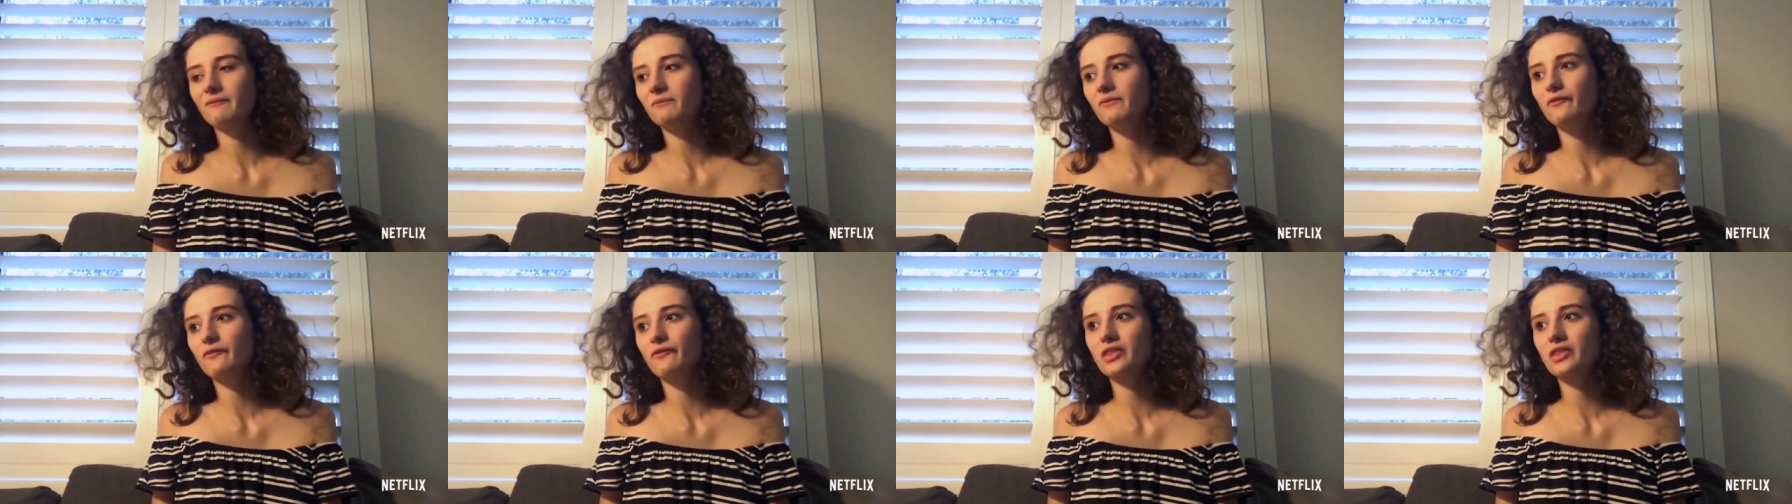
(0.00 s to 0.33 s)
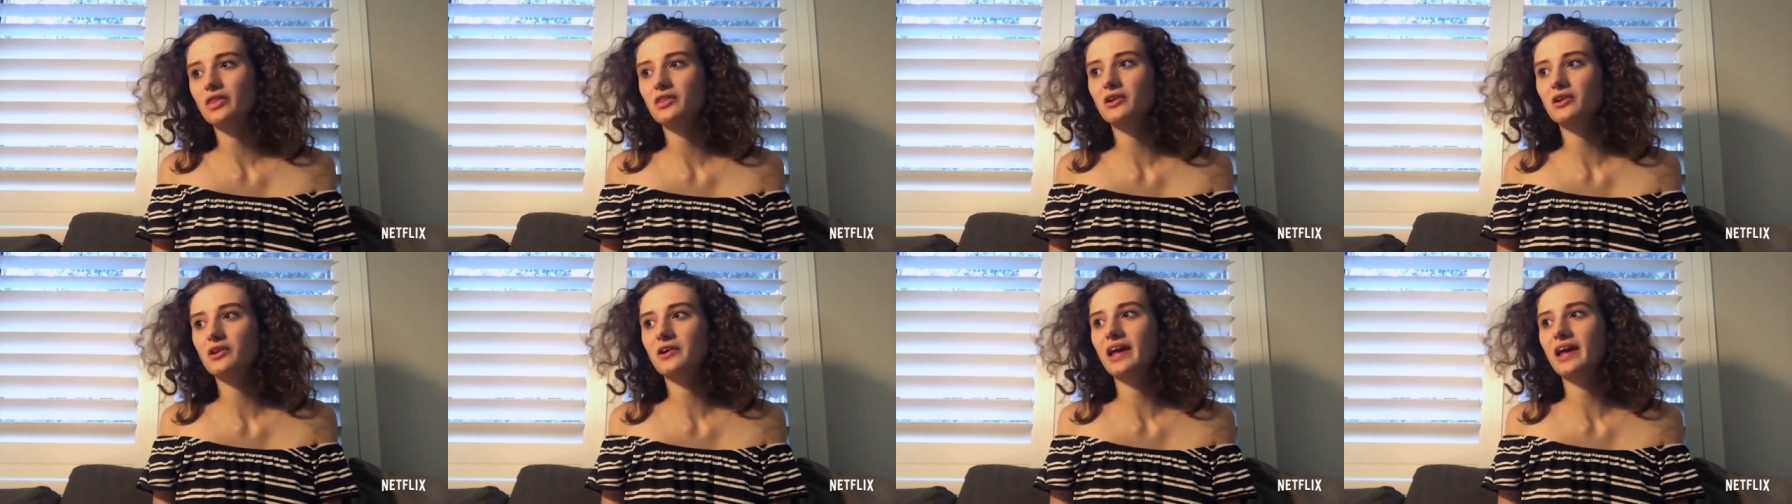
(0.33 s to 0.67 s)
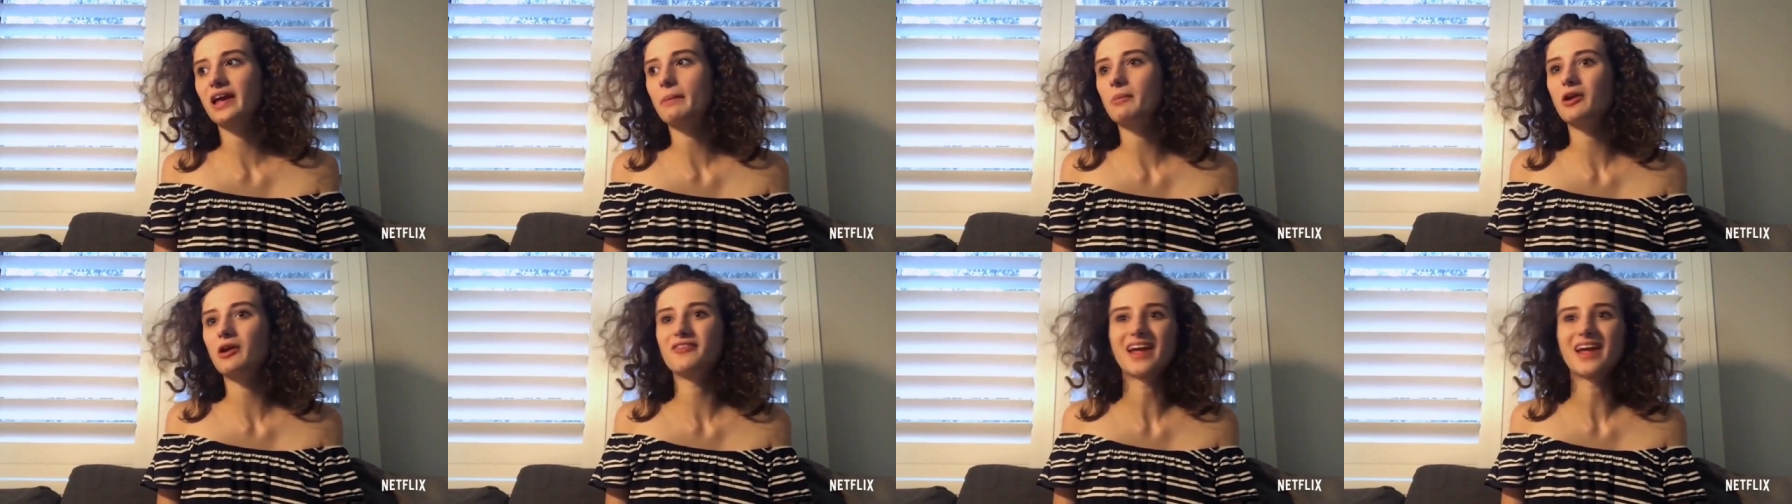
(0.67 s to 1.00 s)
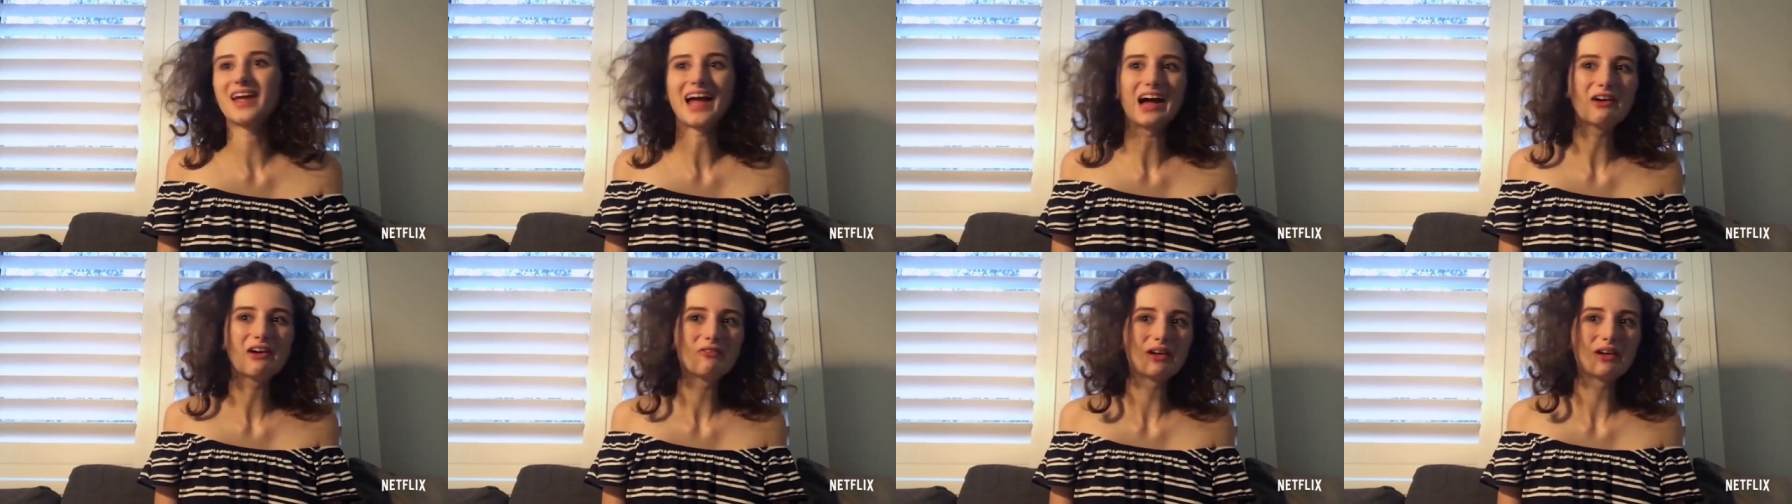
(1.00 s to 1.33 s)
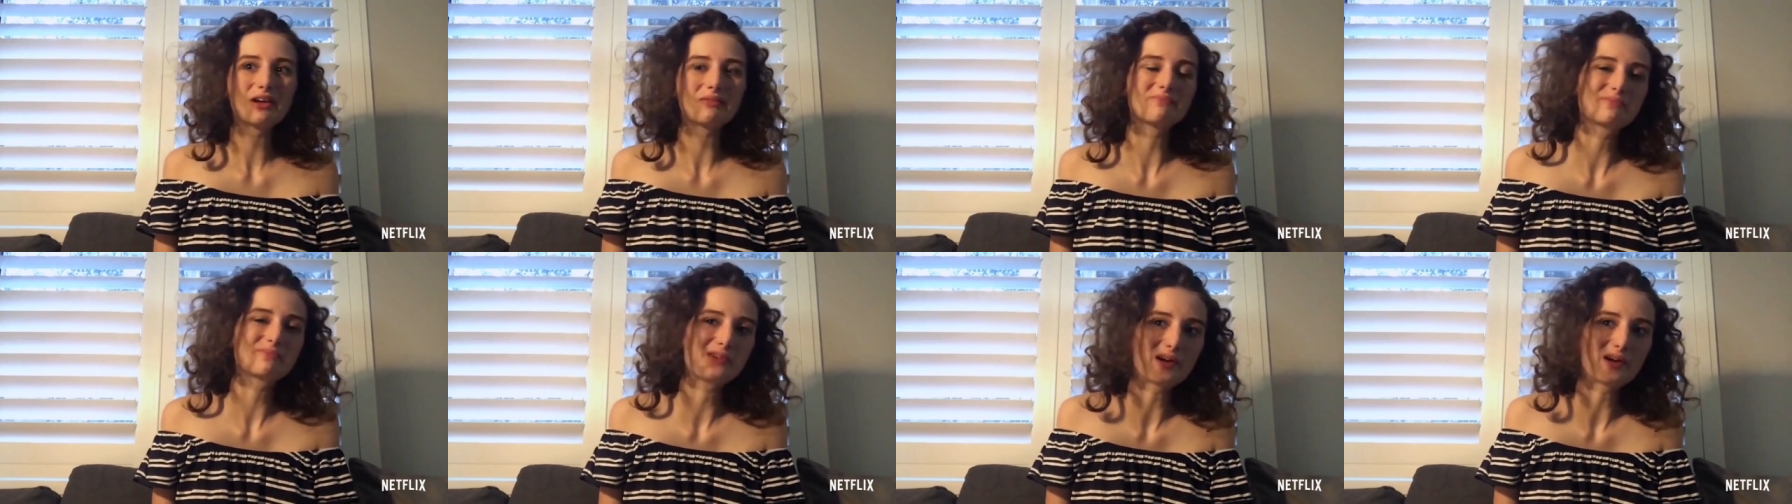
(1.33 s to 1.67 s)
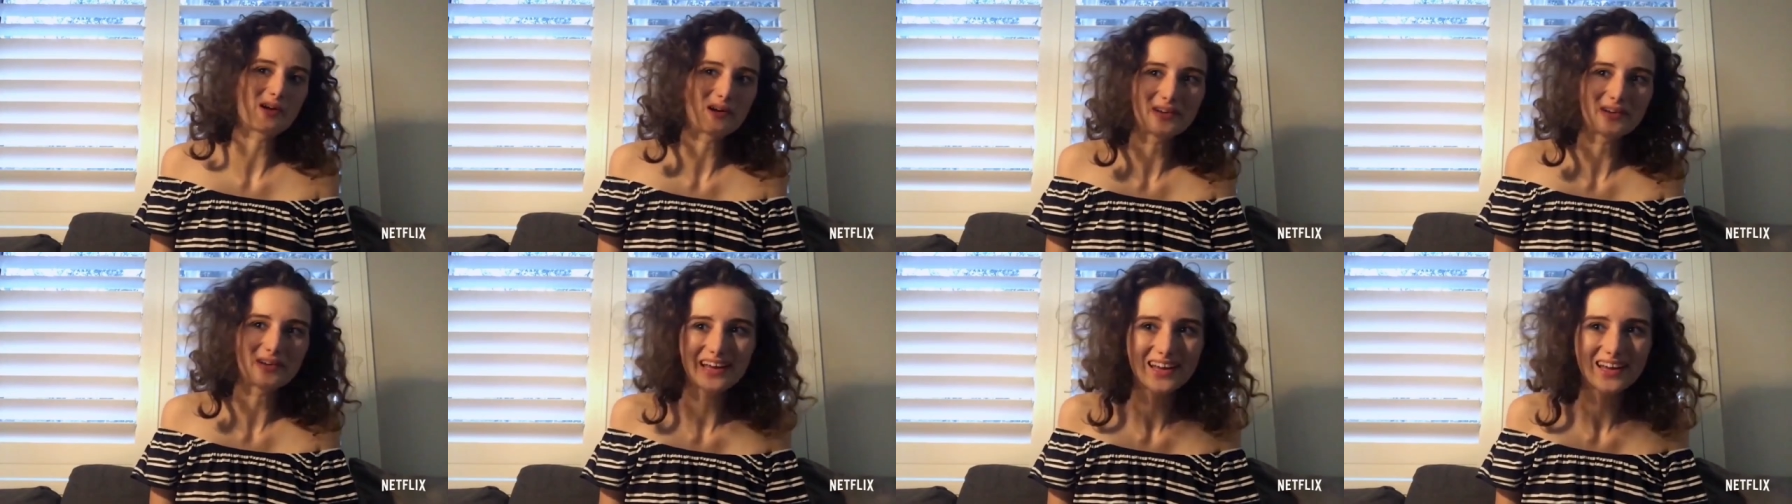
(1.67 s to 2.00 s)
for me, just because of
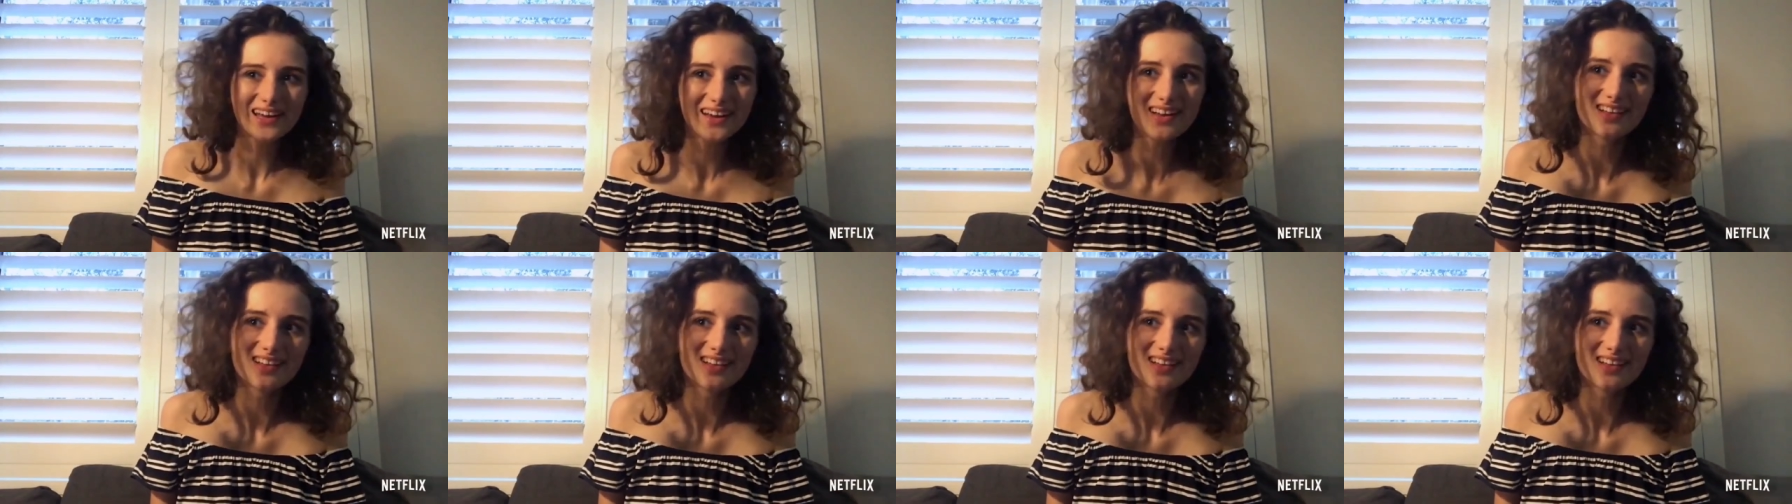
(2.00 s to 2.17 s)
how